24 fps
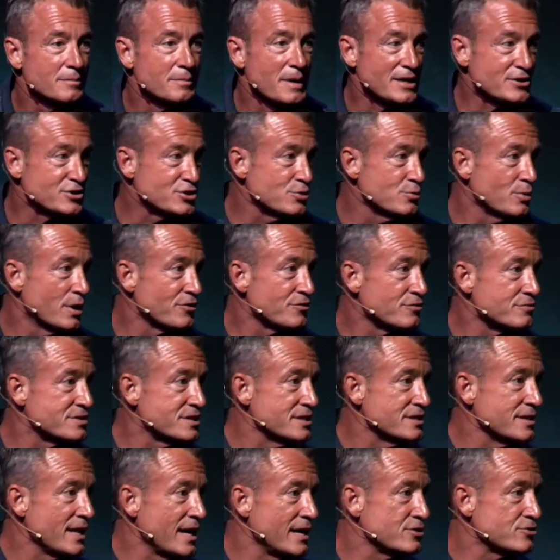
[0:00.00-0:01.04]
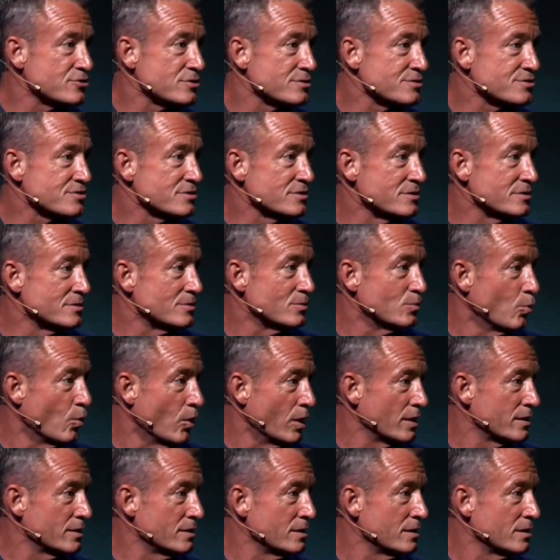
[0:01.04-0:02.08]
by two other teenagers and
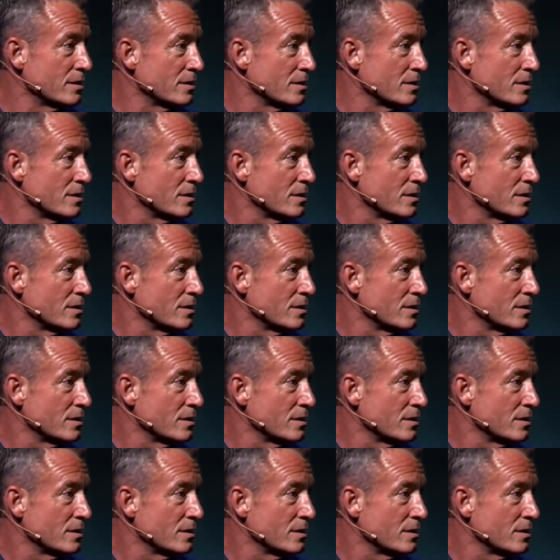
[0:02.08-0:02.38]
one